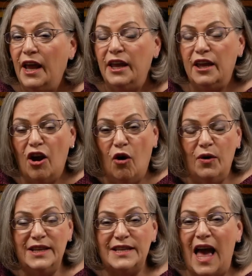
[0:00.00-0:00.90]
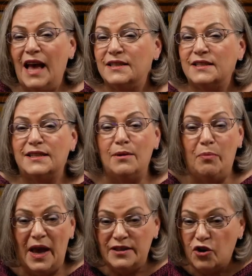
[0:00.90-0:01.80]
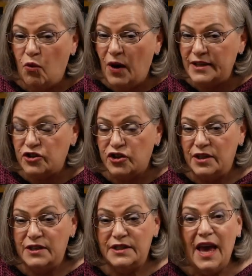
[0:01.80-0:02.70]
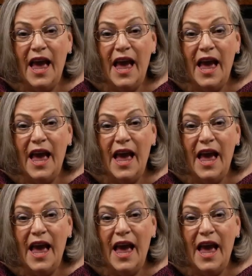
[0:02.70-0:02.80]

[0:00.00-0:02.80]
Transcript: He always asks the best questions.